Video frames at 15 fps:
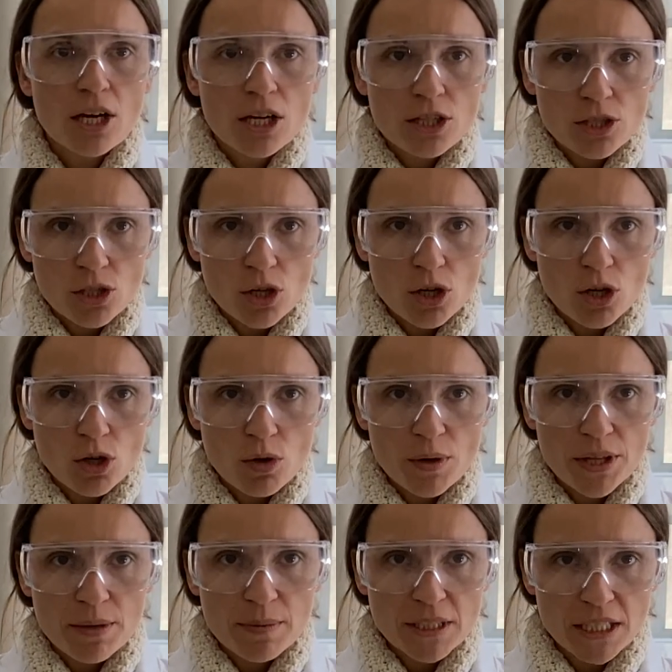So
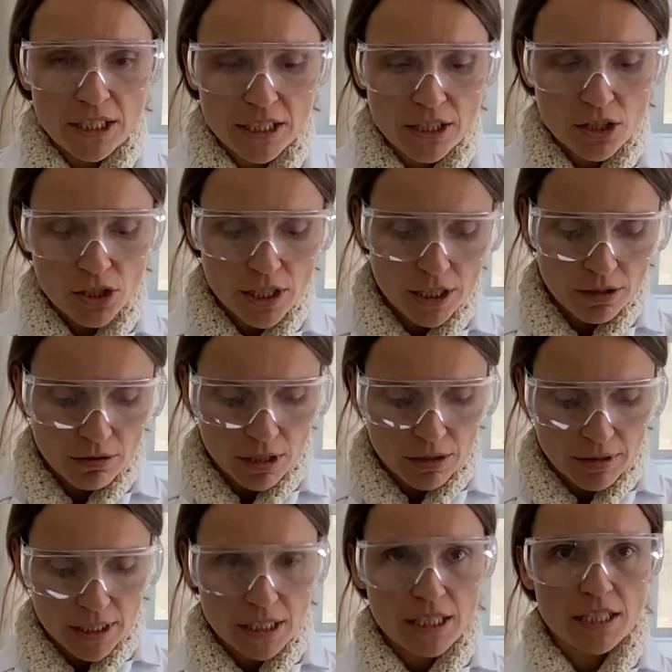the materials that you are
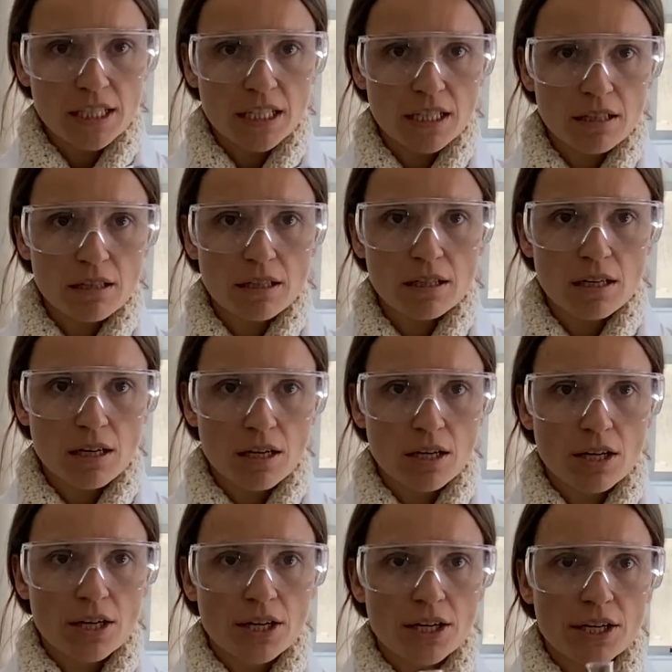going to need
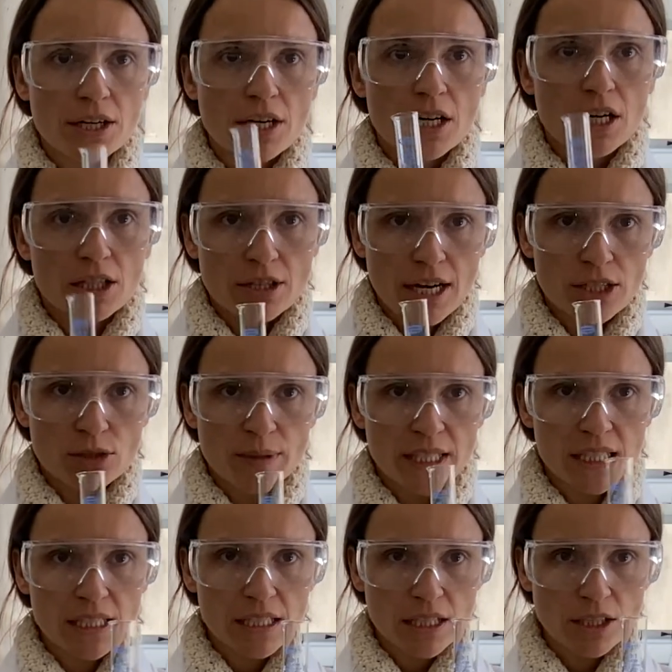are a
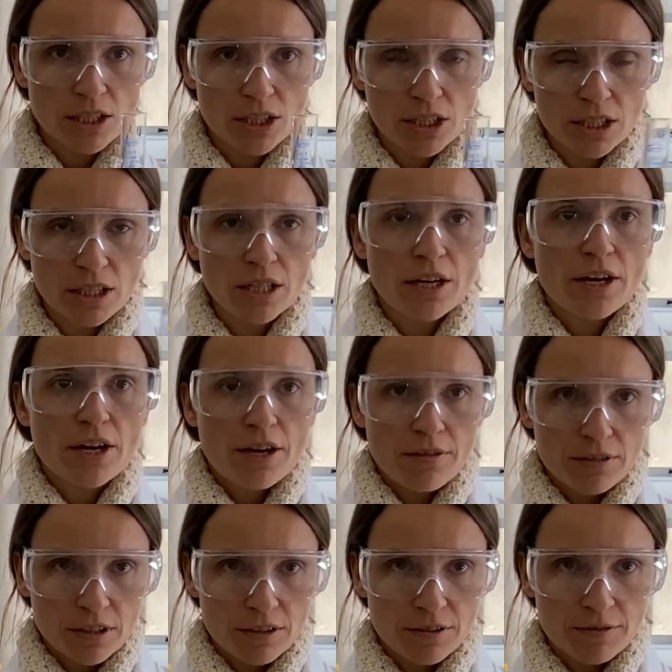graduated cylinder
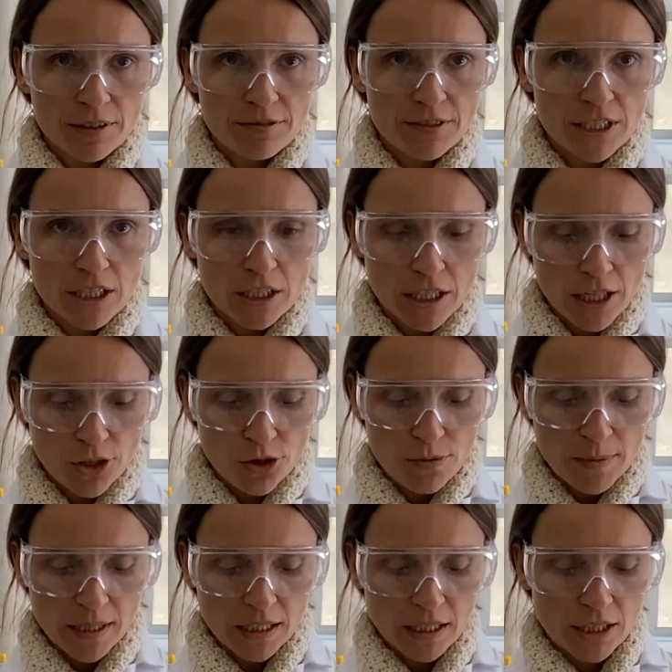for 50 or 100
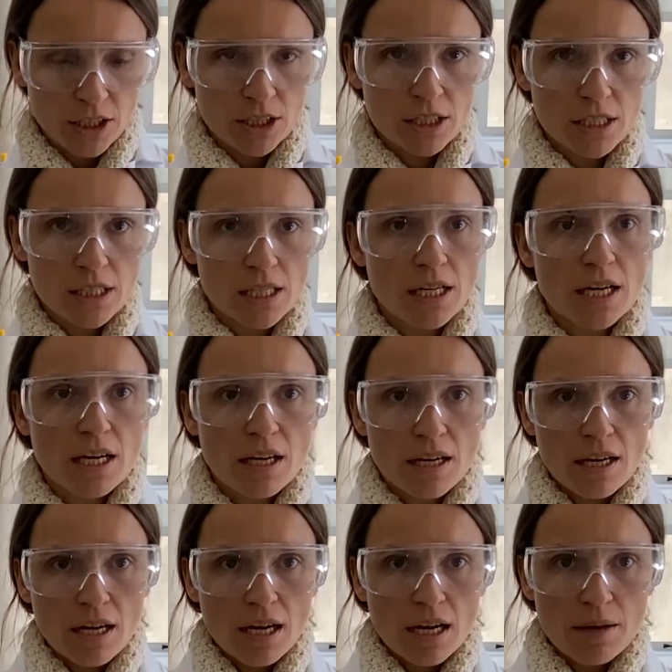milliliters,
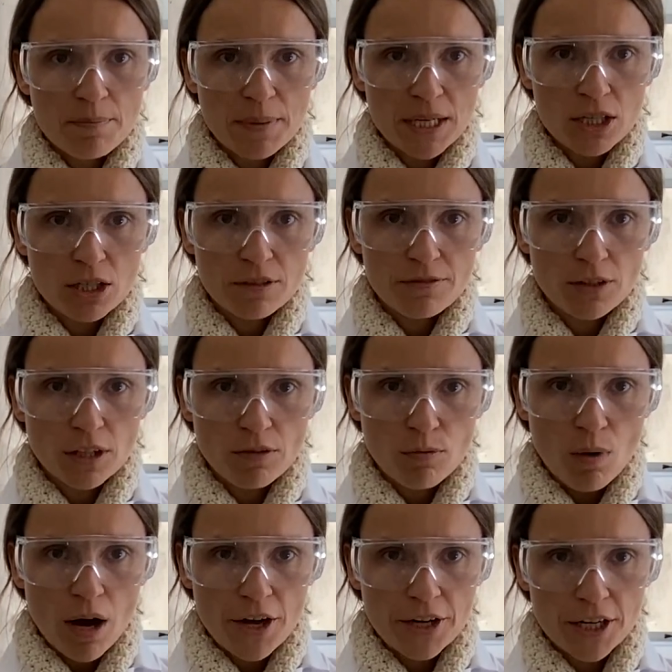a beaker full of
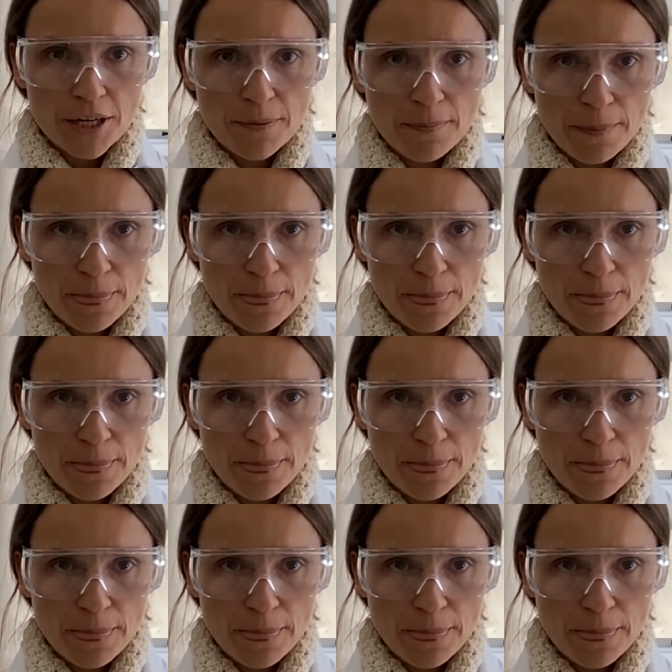water,